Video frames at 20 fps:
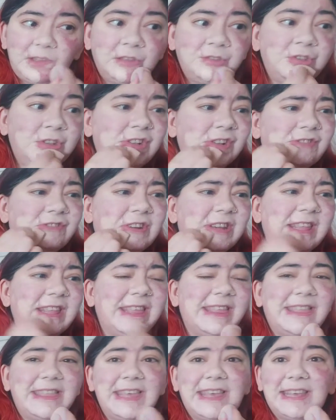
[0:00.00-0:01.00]
just look really
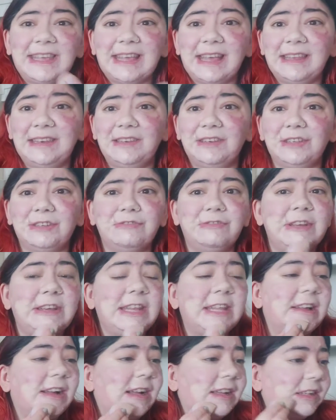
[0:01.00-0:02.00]
thick and look
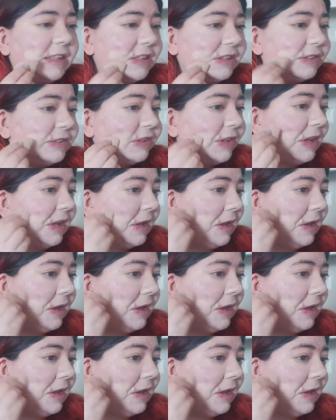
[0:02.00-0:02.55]
really kind of